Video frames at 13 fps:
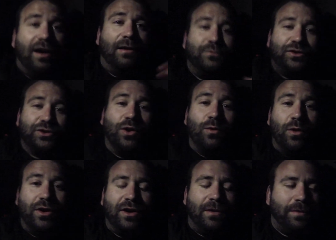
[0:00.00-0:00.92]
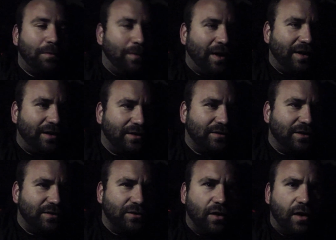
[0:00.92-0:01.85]
Just got woken up by
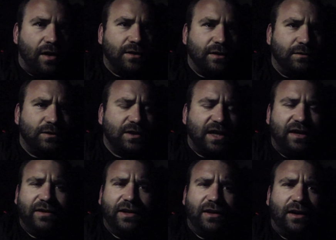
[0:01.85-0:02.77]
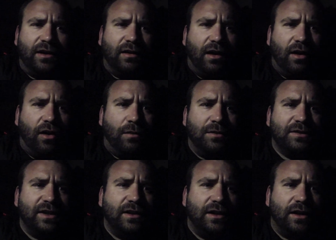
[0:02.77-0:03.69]
this noise. It was kind of like almost
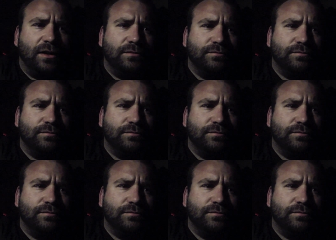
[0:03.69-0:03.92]
like a